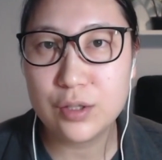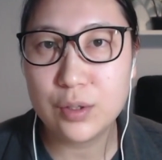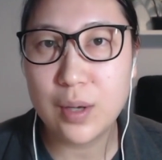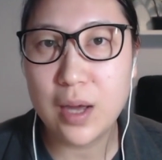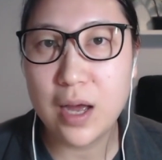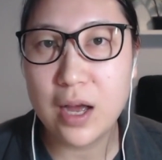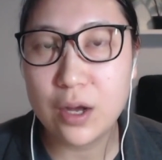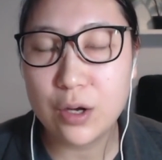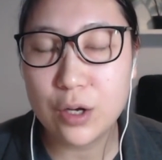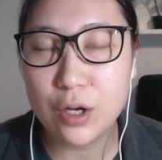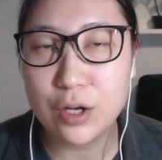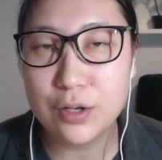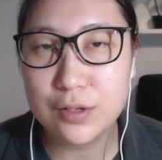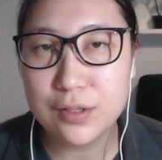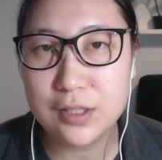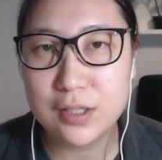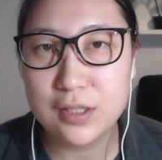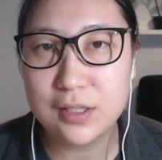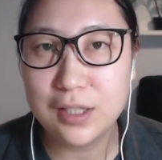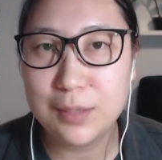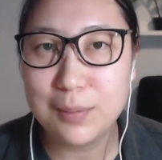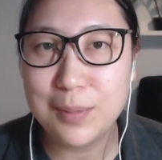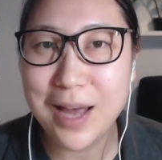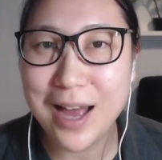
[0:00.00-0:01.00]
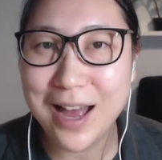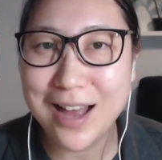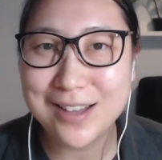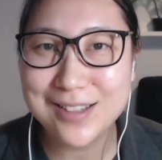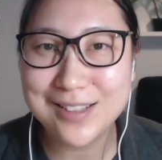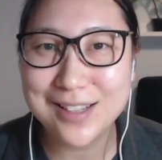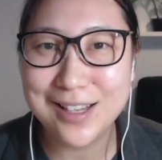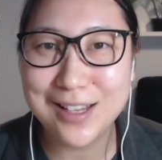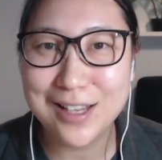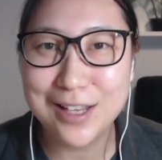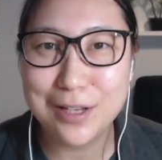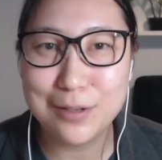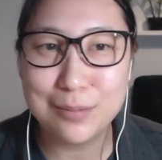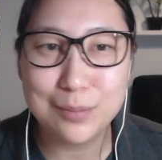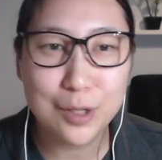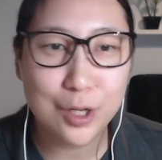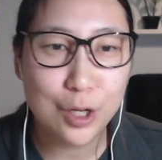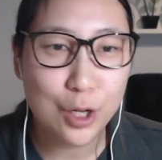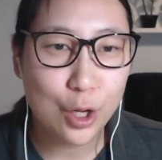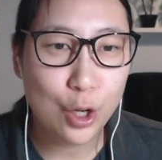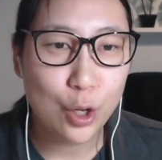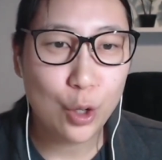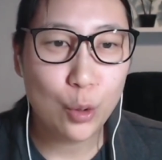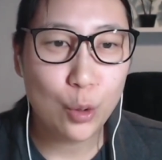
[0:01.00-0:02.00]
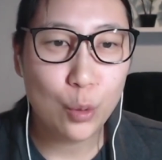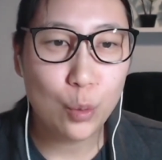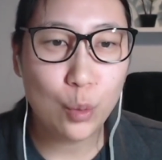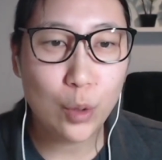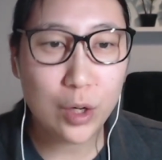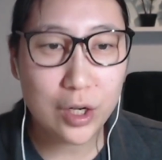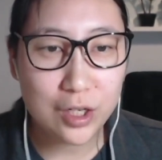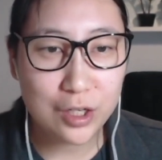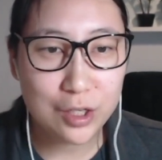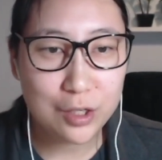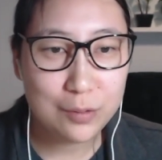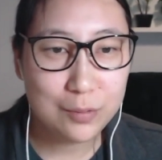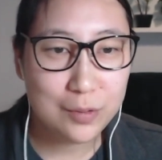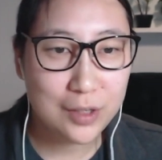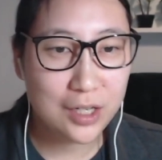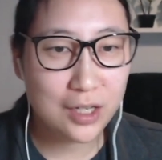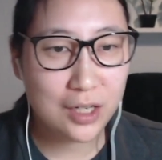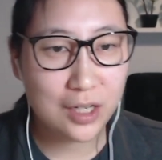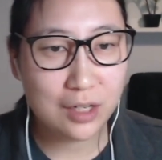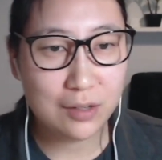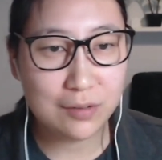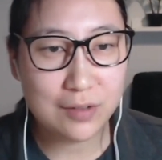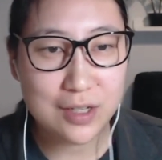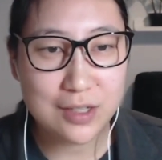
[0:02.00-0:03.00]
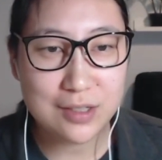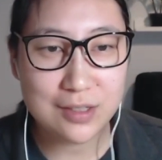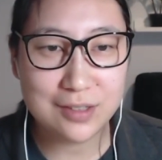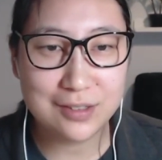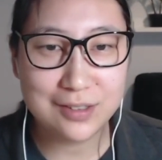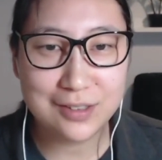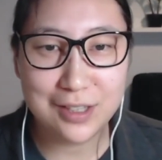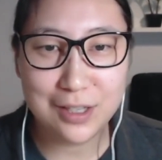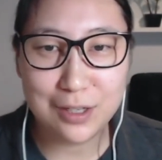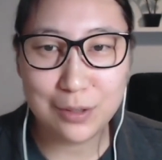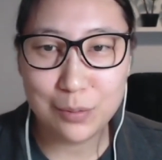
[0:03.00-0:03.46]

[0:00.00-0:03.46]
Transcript: So I'll constantly be asking him, what are you reading recently?